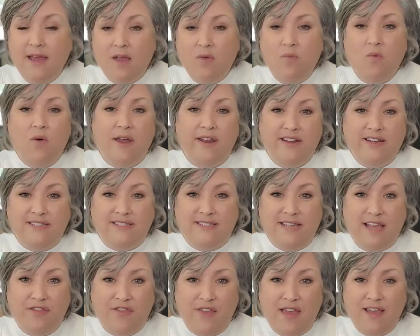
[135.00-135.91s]
and wanted to
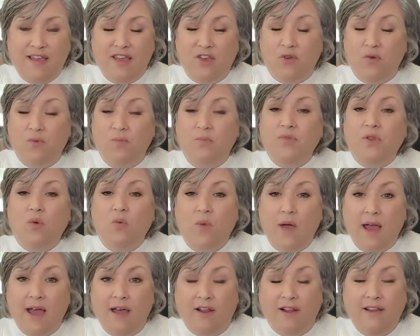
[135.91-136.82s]
say thank you.
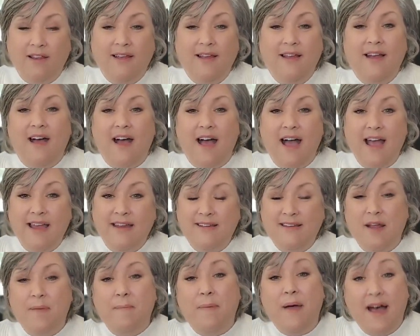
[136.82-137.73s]
Well, I
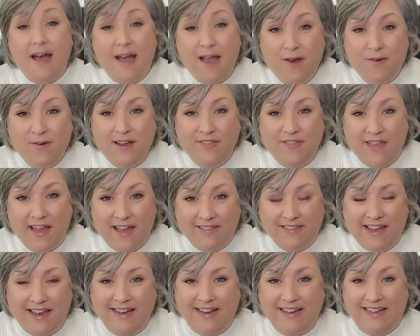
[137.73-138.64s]
ended up hiring
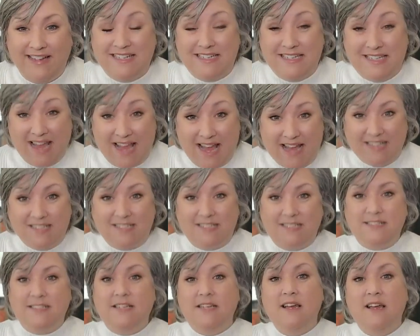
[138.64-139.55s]
that lady to
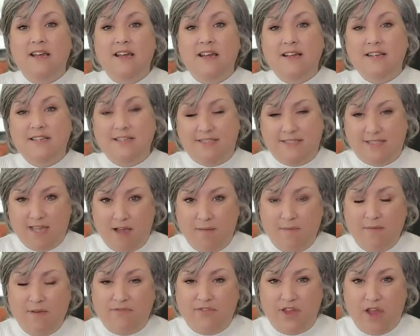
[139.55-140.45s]
test
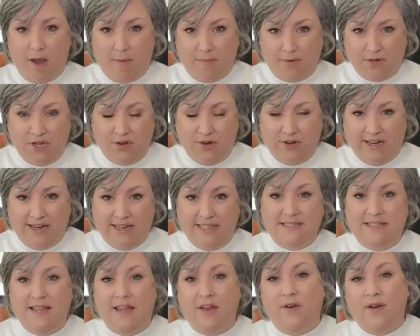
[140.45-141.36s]
some of the
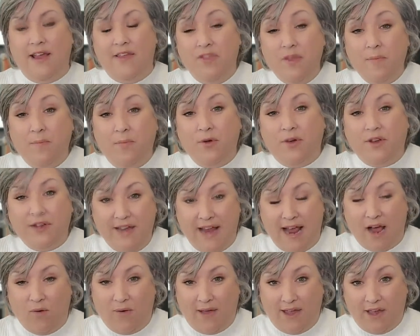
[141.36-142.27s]
opportunities that are in the book
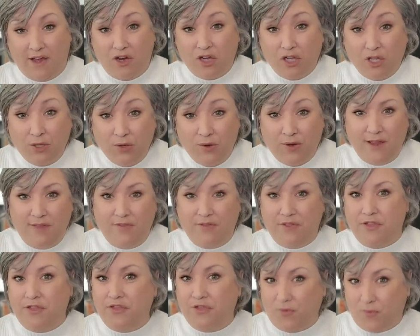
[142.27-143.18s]
now,
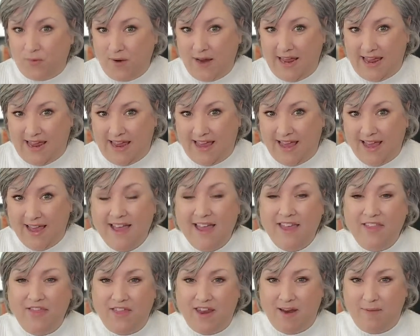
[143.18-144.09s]
including the 3
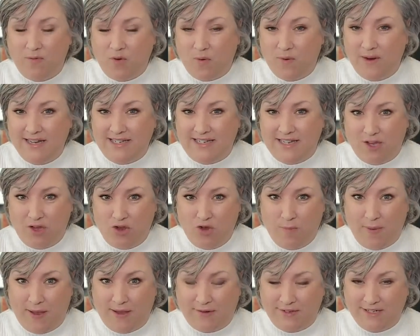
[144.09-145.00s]
that I'm going to tell
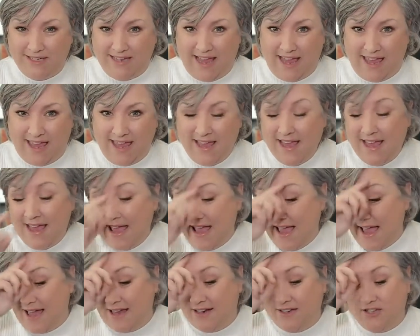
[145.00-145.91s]
you about today.
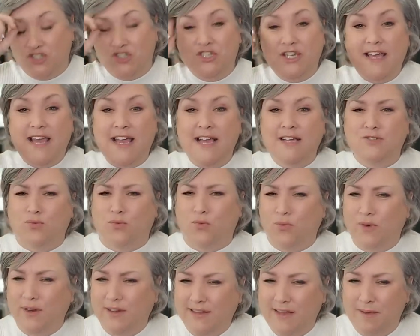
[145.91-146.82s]
And she has
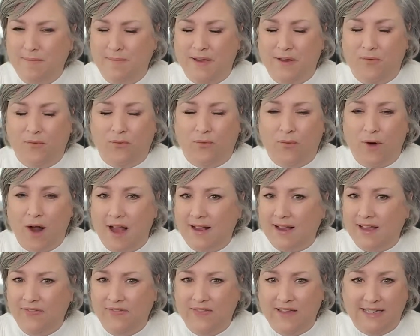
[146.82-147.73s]
really been
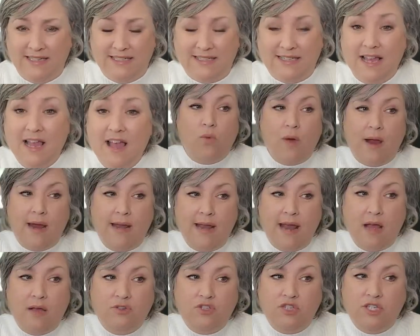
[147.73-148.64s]
rocking these. Right
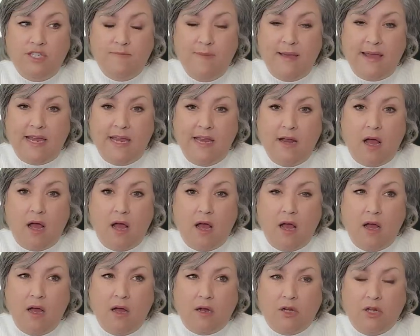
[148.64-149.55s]
now, she's making
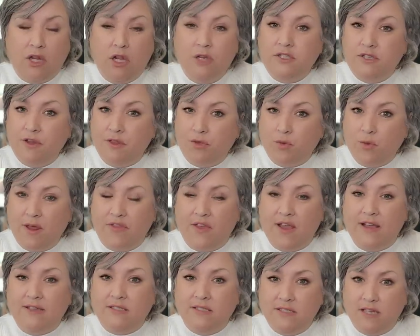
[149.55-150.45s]
close to
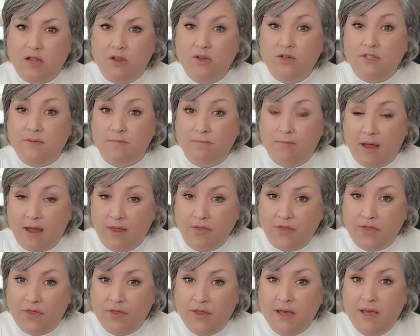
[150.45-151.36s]
$3,000 a
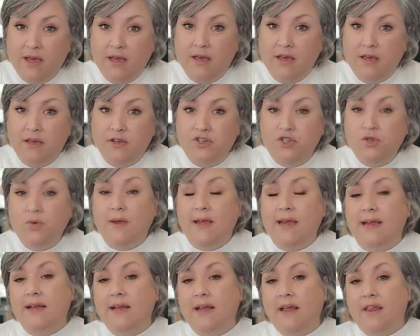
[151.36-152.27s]
month
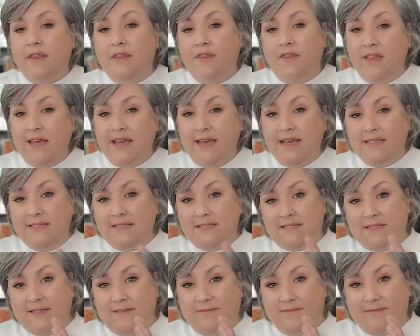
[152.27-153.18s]
doing
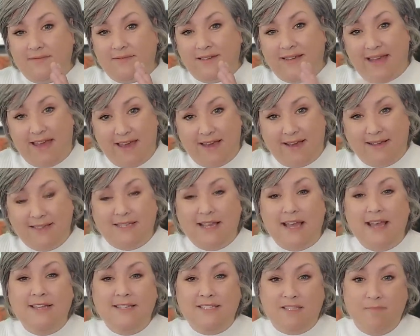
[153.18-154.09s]
these
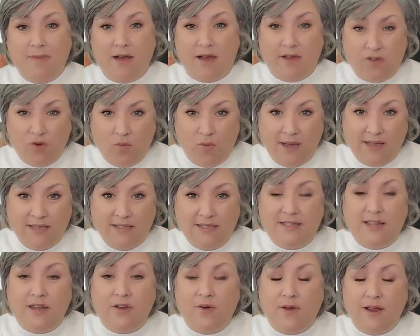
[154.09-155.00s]
gigs and some other
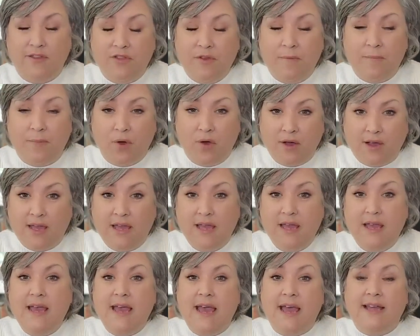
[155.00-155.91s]
ones that are in the book.
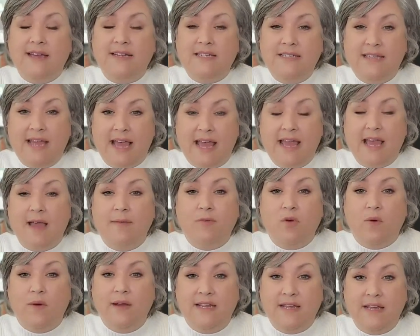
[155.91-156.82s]
And today
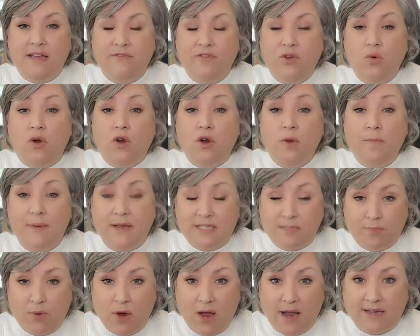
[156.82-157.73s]
I'm going to give you her
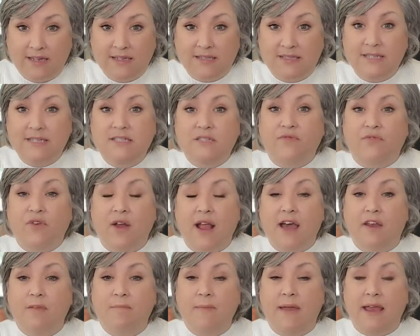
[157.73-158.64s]
best practices for
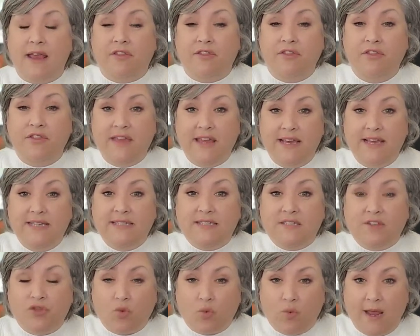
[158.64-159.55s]
how to make
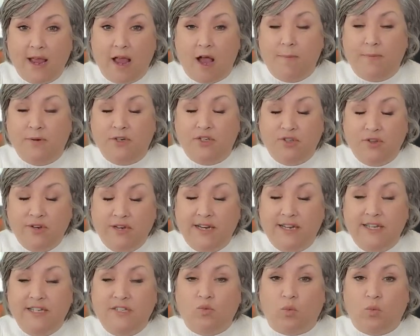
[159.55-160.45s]
these 3
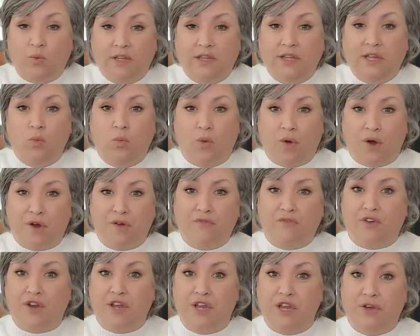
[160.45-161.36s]
opportunities really work for